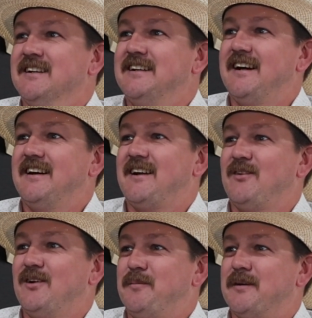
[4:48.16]
Yeah, I
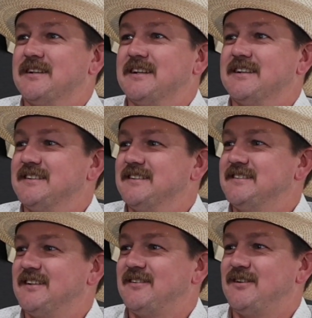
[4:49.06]
don't know about that.
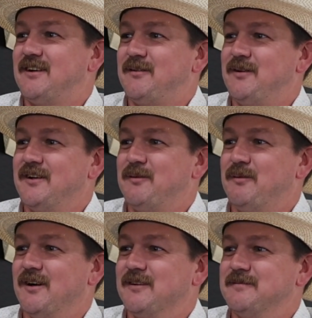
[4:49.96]
I don't know how well that'd
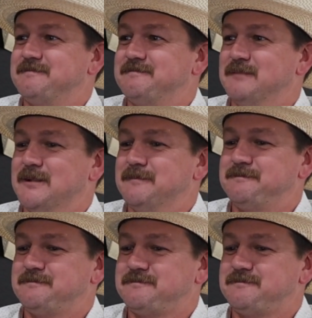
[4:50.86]
work, but.